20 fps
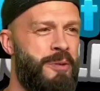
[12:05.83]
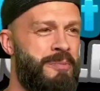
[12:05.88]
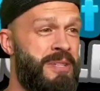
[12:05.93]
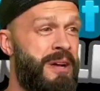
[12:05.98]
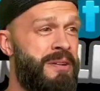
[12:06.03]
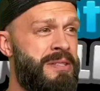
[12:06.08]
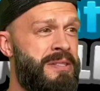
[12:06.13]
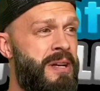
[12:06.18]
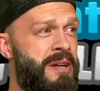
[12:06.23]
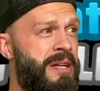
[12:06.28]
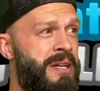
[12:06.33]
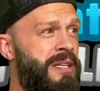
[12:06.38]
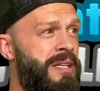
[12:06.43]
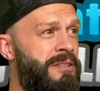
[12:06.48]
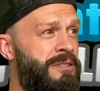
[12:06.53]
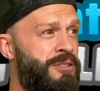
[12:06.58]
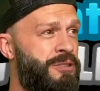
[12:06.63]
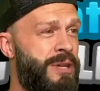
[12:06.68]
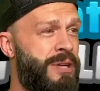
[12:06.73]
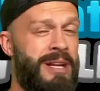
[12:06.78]
I was lucky
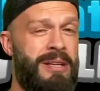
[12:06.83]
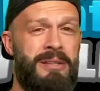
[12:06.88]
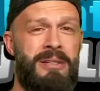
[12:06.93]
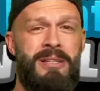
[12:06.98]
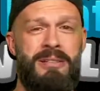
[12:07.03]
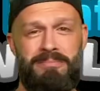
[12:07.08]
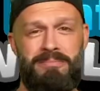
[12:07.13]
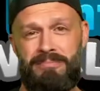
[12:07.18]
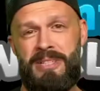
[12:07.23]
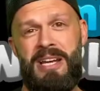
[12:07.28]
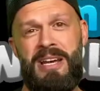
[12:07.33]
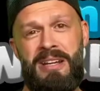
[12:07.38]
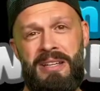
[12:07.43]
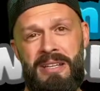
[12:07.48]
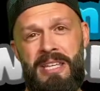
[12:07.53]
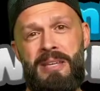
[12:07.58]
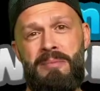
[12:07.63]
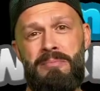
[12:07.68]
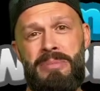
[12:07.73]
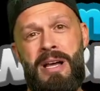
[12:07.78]
to try to kind of
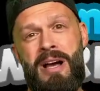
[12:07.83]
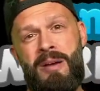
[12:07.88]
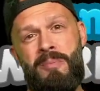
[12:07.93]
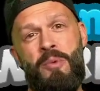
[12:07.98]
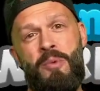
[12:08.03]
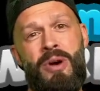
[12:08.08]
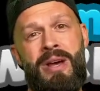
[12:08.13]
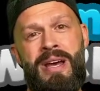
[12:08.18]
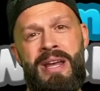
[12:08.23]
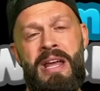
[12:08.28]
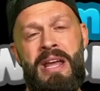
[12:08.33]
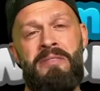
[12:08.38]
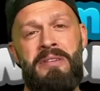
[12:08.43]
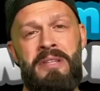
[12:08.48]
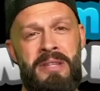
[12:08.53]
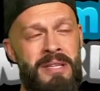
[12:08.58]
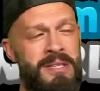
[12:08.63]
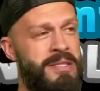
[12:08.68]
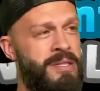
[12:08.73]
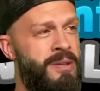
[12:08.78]
keep Bloc Boi on
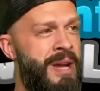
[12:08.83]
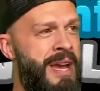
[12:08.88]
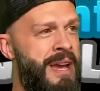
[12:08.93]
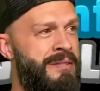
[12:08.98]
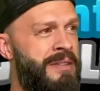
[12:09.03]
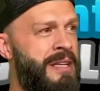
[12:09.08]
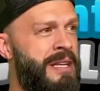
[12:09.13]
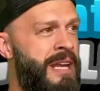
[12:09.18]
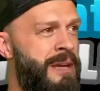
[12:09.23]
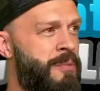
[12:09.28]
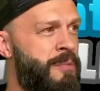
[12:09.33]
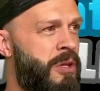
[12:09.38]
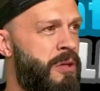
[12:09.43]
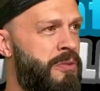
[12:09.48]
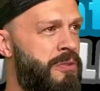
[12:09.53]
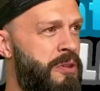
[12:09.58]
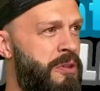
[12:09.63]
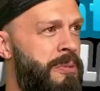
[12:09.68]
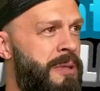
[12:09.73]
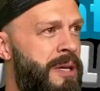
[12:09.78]
everything, so I have that name all
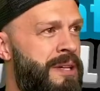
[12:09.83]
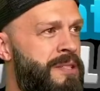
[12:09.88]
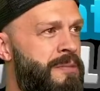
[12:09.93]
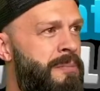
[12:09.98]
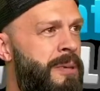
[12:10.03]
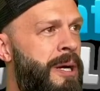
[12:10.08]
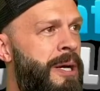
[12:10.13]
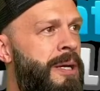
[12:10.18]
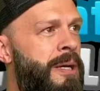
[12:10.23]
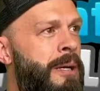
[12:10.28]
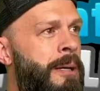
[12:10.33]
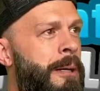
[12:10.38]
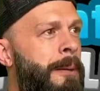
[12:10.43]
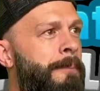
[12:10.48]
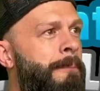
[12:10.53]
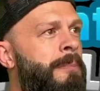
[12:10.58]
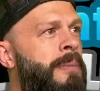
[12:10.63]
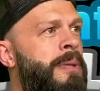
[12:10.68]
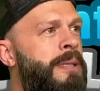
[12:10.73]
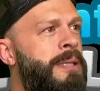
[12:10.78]
over the place. But
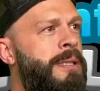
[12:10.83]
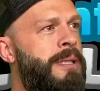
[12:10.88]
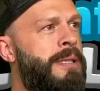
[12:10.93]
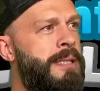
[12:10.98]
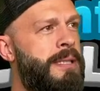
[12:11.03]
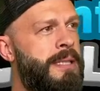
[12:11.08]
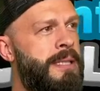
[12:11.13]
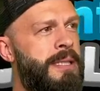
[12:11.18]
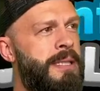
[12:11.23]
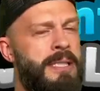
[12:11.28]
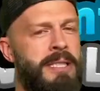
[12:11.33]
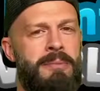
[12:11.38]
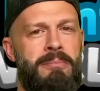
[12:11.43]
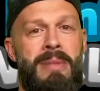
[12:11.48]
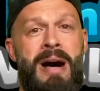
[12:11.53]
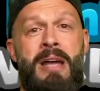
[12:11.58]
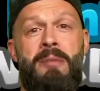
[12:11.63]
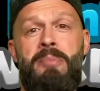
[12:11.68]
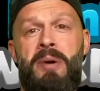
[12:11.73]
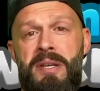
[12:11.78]

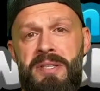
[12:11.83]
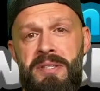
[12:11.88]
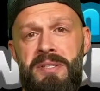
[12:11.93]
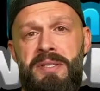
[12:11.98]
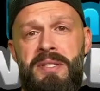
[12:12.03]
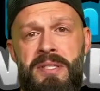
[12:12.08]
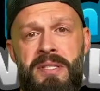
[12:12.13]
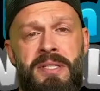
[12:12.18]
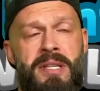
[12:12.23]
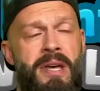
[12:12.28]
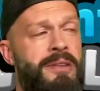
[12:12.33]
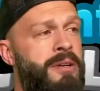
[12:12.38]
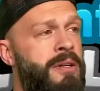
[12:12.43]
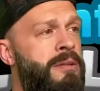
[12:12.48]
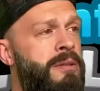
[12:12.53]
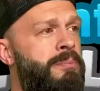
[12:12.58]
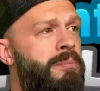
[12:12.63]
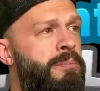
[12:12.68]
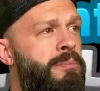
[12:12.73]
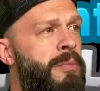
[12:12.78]
Mind Puzzles is
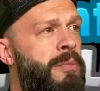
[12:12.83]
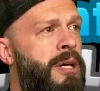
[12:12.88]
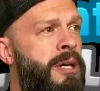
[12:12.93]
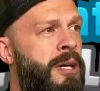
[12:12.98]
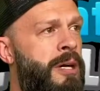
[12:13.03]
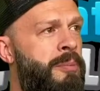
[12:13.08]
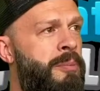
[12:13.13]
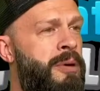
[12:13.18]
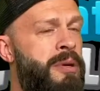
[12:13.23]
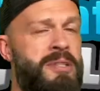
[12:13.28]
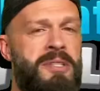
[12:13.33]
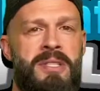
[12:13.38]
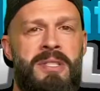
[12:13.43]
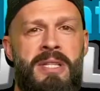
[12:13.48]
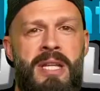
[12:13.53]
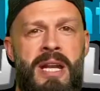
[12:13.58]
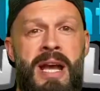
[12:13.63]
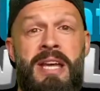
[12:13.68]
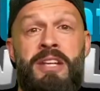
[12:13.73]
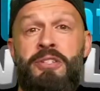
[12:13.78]
another person
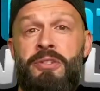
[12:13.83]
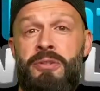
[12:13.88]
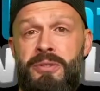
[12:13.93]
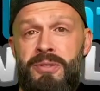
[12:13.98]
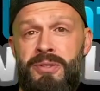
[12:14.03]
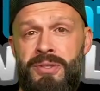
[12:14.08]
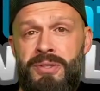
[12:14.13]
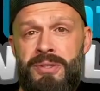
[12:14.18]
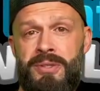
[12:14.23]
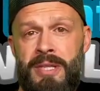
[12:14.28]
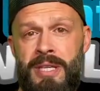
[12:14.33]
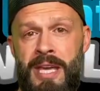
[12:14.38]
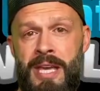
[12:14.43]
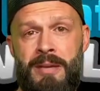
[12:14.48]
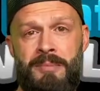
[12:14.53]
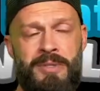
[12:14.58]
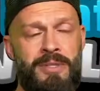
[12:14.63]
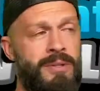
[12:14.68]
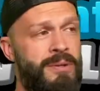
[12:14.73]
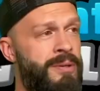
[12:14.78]
that I introduced the
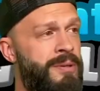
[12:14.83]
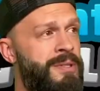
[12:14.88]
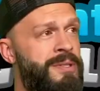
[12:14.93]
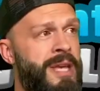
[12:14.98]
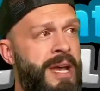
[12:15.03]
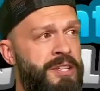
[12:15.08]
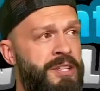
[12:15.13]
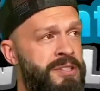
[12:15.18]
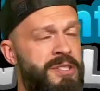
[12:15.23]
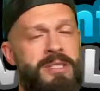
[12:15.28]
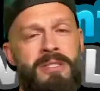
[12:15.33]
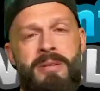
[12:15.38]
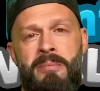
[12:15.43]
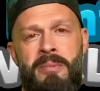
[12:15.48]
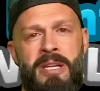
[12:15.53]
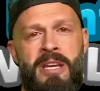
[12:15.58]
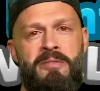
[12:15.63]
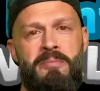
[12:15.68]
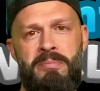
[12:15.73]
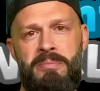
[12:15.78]
game to. He's actually
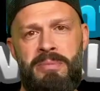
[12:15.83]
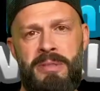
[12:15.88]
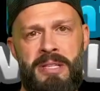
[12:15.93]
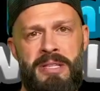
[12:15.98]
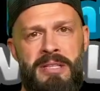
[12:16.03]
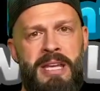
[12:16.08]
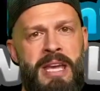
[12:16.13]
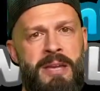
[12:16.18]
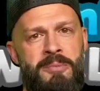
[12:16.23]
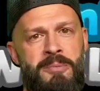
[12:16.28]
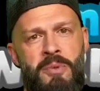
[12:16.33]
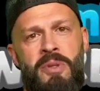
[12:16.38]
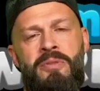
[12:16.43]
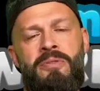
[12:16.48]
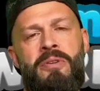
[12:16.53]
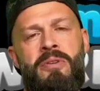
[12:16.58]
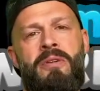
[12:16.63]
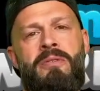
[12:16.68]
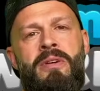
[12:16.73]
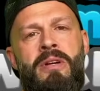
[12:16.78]
somebody I've played games with
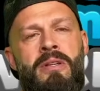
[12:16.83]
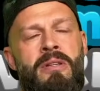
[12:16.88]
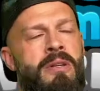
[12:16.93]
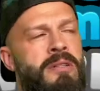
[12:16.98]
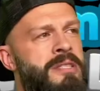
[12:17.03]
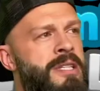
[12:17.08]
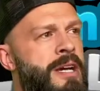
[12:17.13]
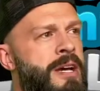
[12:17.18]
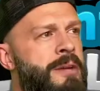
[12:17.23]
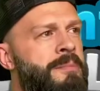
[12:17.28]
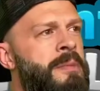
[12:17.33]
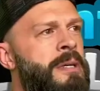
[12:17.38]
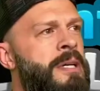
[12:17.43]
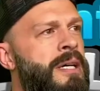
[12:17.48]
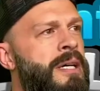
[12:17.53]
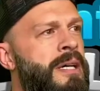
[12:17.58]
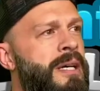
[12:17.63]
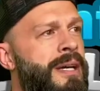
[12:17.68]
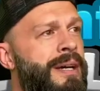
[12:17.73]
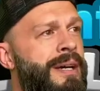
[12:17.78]
for a very long time,
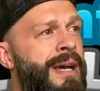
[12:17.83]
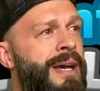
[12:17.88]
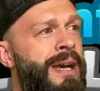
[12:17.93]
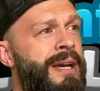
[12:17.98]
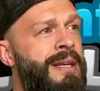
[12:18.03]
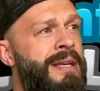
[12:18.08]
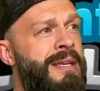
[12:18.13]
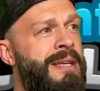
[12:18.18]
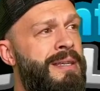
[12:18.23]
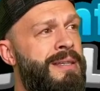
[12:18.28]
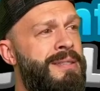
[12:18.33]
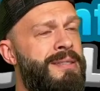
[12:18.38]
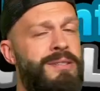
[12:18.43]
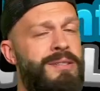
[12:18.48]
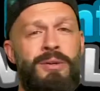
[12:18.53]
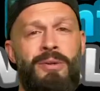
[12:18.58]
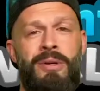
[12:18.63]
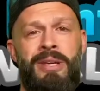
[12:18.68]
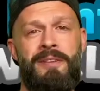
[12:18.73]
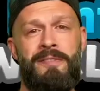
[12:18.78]
and he is
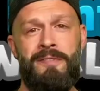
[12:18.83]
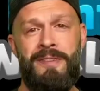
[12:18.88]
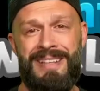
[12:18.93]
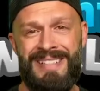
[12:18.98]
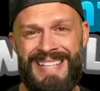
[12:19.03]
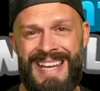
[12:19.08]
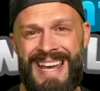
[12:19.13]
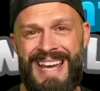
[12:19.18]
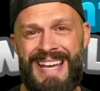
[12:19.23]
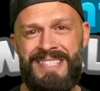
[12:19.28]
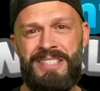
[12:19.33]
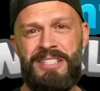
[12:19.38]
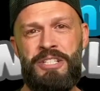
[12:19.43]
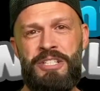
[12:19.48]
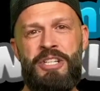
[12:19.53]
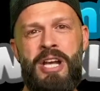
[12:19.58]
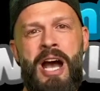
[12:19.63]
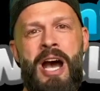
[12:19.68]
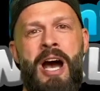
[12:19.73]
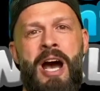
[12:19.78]
doing a fantastic
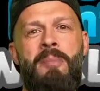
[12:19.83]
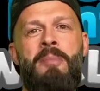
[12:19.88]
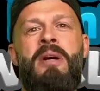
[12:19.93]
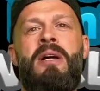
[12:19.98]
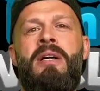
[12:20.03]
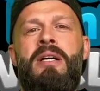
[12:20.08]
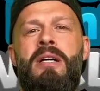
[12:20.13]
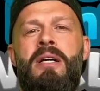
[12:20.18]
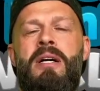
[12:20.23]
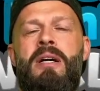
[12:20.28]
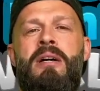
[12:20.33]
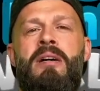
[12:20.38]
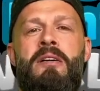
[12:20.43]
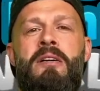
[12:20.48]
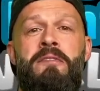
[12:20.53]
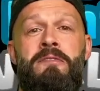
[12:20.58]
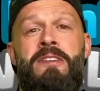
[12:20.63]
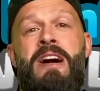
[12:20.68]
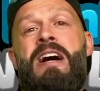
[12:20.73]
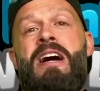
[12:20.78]
job
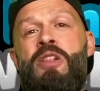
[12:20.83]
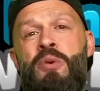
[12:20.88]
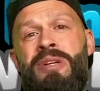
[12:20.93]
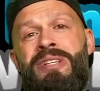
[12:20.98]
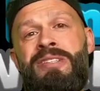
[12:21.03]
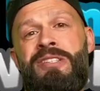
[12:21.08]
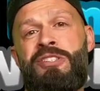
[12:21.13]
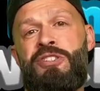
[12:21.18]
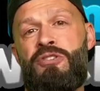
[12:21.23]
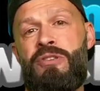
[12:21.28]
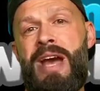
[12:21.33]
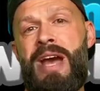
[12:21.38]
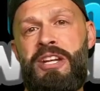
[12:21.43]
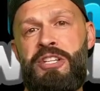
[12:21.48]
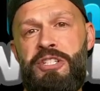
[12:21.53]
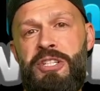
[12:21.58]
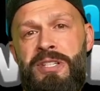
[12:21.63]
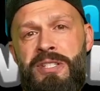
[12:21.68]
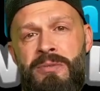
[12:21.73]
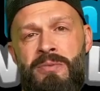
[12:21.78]
of following the
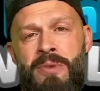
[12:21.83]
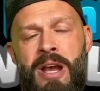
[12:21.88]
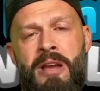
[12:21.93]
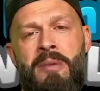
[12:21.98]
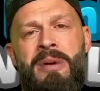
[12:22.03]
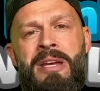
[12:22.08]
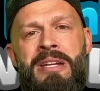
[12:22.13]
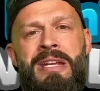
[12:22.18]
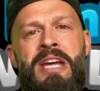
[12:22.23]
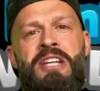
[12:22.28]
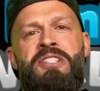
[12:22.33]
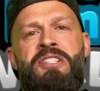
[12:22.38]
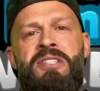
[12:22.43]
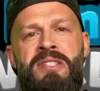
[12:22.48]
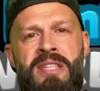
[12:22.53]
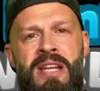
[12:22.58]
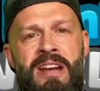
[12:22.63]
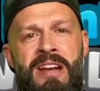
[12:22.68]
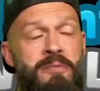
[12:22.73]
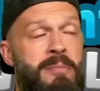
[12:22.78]
strategies and
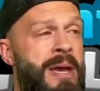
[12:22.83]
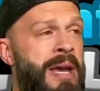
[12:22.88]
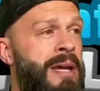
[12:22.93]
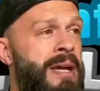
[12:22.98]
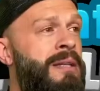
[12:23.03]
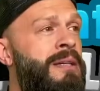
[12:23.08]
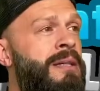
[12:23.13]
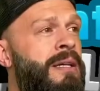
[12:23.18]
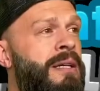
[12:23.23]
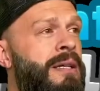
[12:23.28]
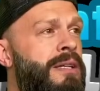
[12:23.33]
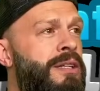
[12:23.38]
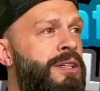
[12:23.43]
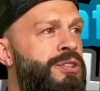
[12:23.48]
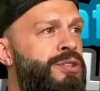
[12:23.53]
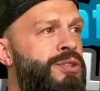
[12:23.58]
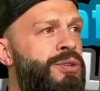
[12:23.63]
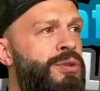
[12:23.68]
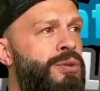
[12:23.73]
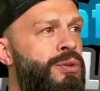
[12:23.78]
recommendations that I've made
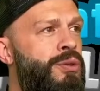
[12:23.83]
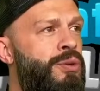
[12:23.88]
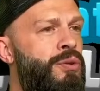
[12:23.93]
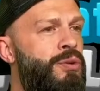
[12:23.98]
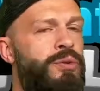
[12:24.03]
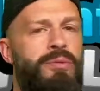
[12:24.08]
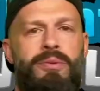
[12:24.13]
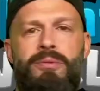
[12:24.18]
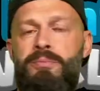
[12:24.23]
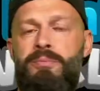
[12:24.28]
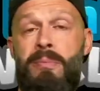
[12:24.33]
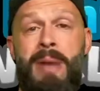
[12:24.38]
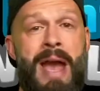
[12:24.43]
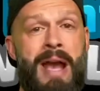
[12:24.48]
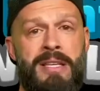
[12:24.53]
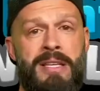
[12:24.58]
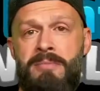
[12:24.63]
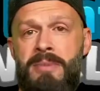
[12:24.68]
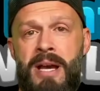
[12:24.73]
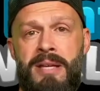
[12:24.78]
to
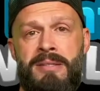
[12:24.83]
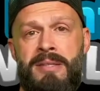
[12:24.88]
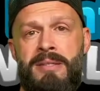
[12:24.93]
maximize his